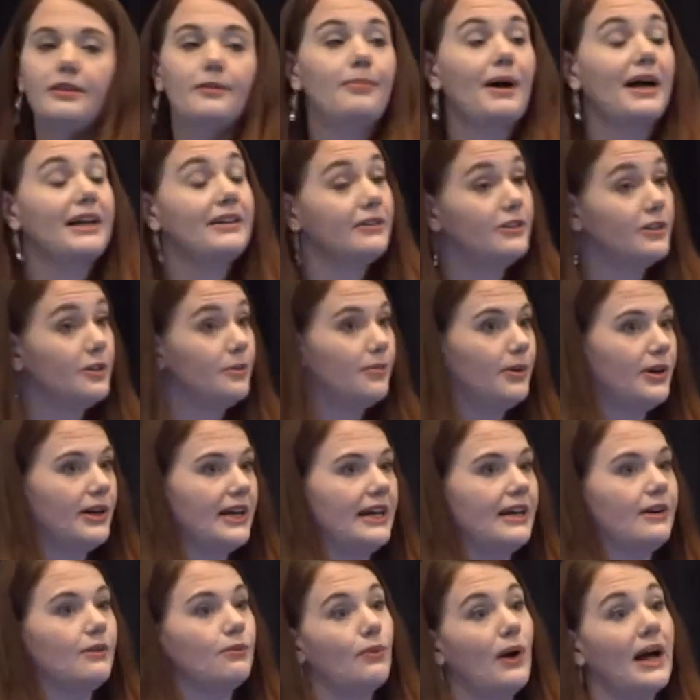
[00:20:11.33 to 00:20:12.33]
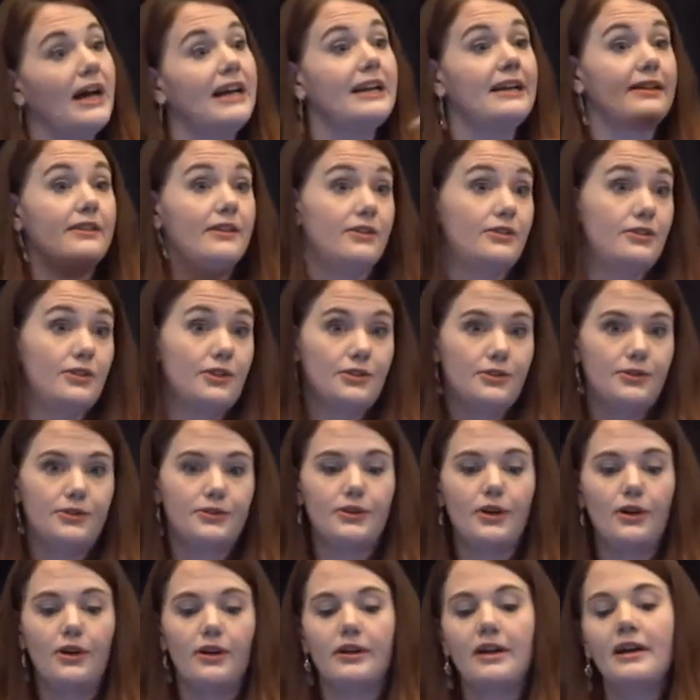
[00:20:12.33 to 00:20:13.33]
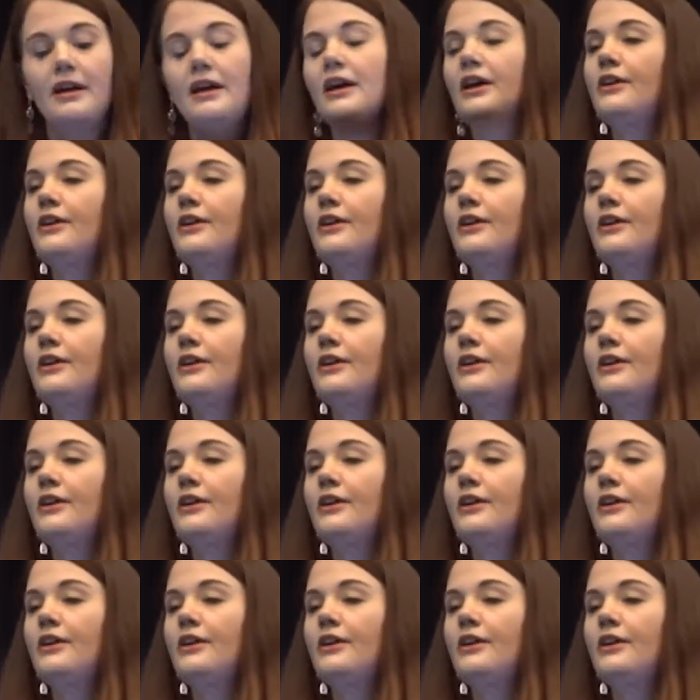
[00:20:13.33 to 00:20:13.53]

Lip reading: button to book it right in the search result.